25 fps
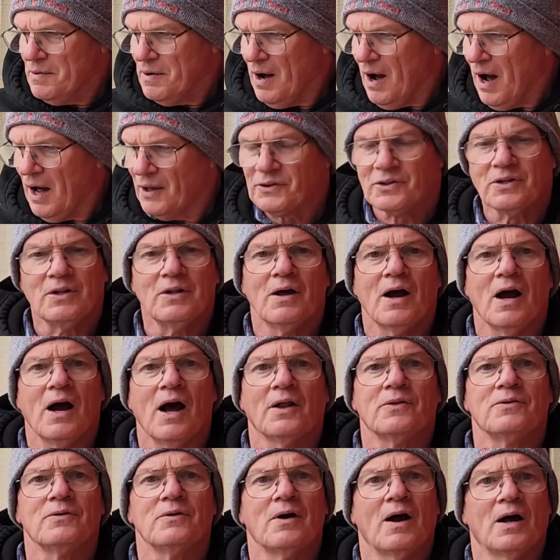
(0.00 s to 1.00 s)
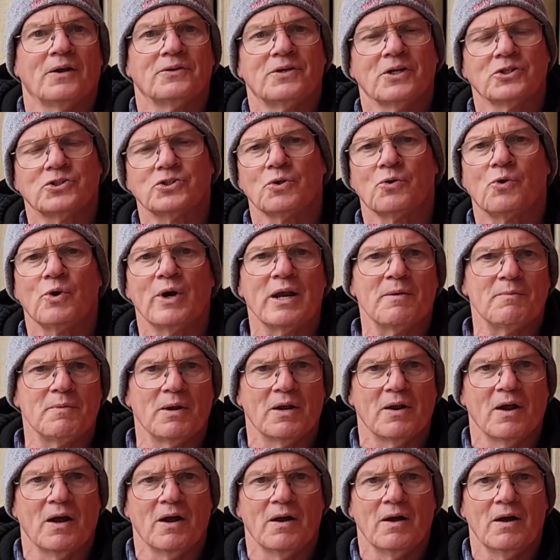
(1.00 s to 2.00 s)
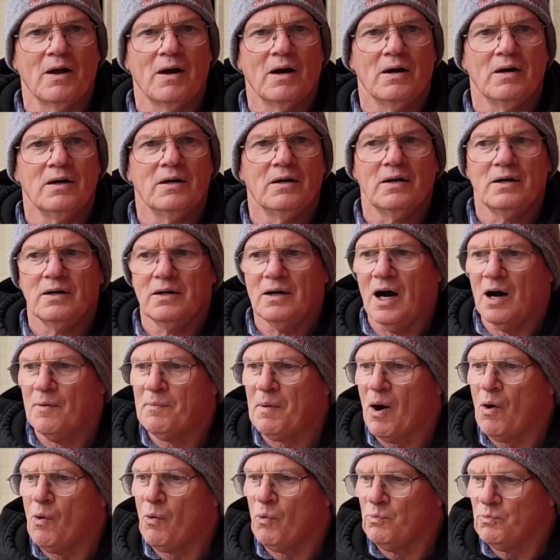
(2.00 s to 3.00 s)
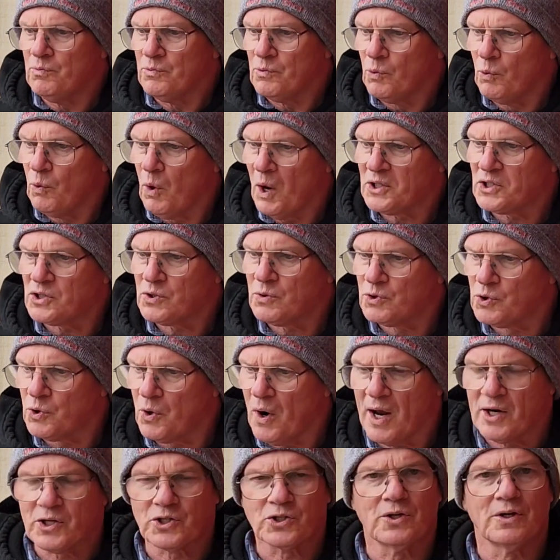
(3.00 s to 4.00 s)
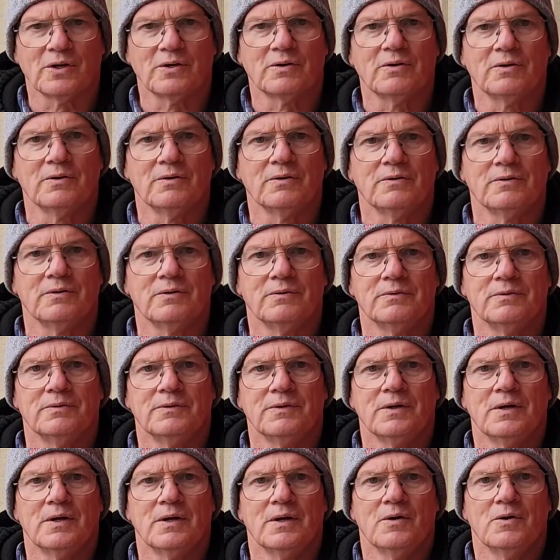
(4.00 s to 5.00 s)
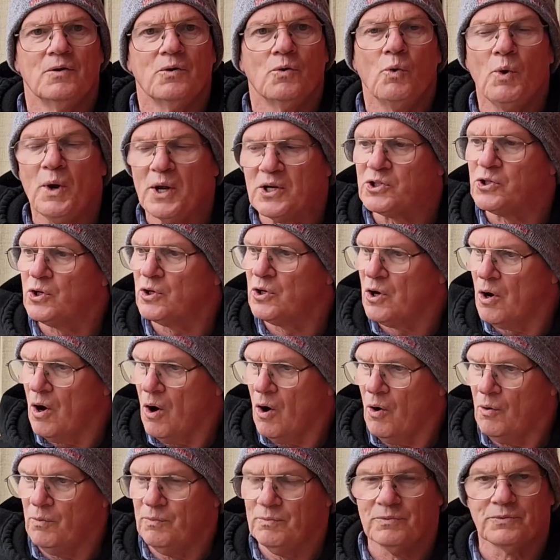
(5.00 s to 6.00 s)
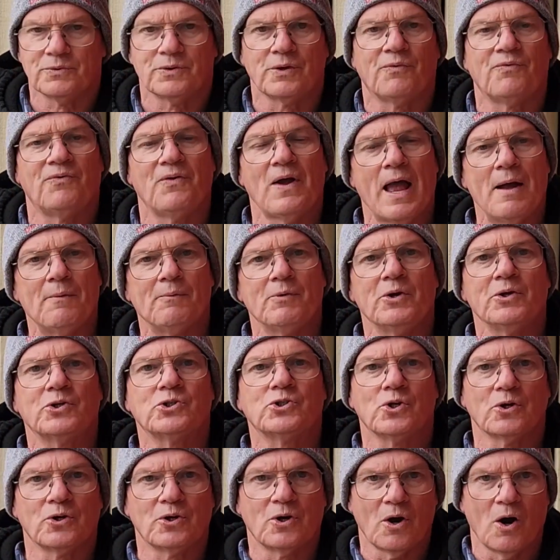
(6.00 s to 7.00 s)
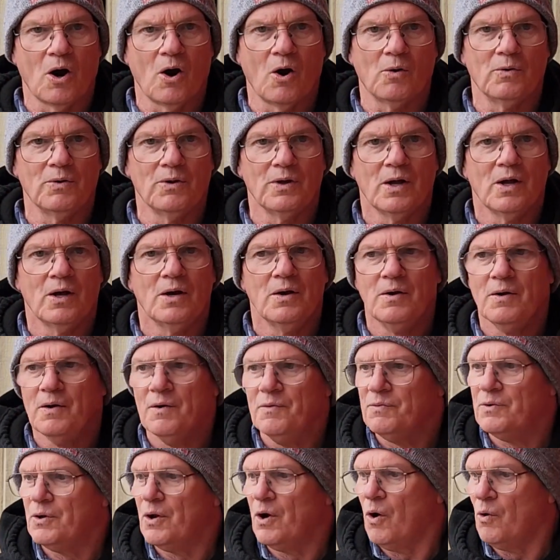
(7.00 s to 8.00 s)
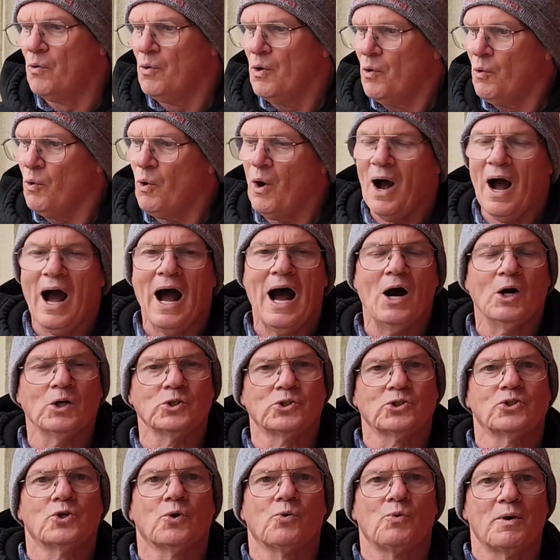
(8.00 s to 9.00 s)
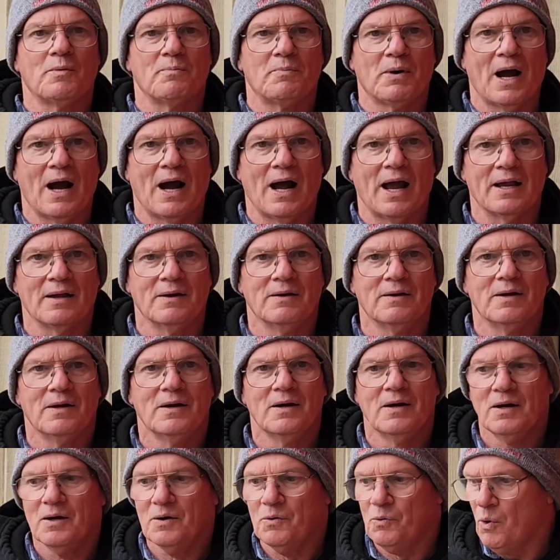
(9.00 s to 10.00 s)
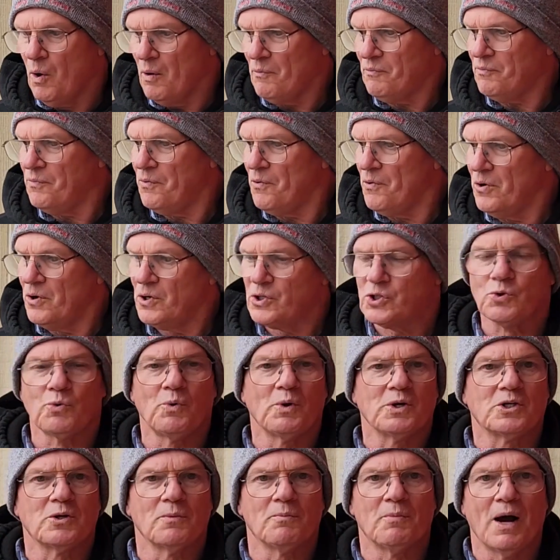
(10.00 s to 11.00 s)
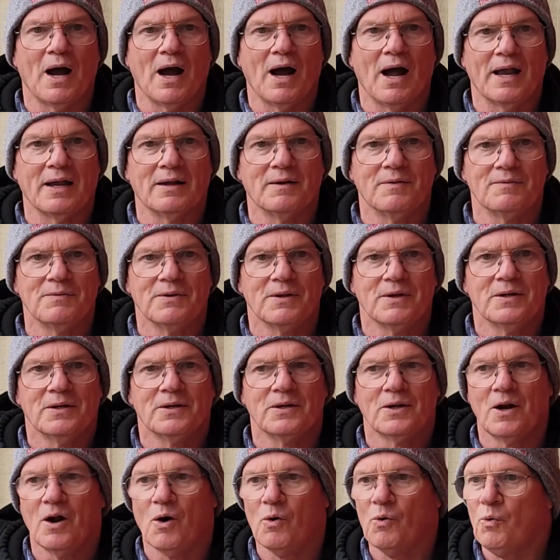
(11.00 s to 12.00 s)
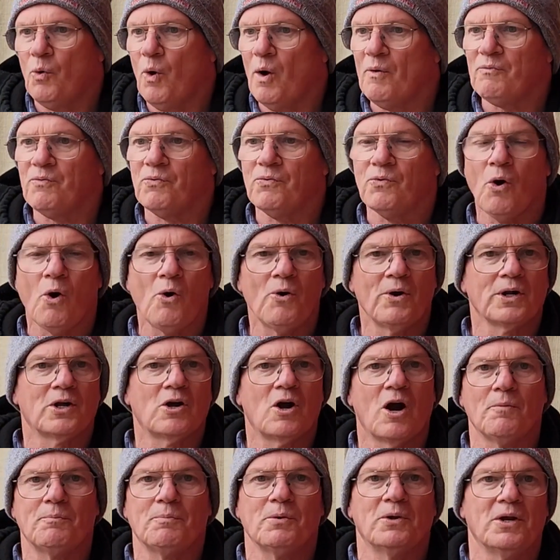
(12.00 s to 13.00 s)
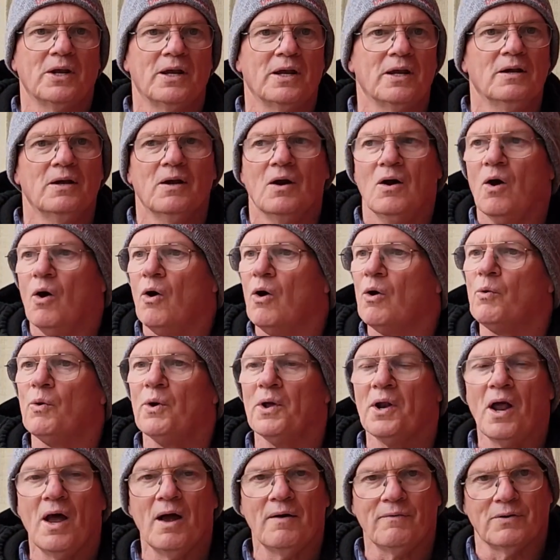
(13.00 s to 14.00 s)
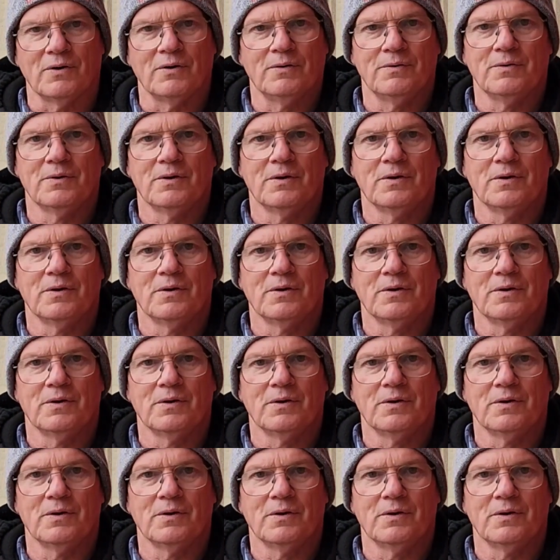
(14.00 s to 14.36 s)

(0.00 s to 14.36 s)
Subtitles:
a disagreement about which direction we should go, the family should go, you know, what house should we buy, what furniture we should buy, you know, what flooring company or whatever.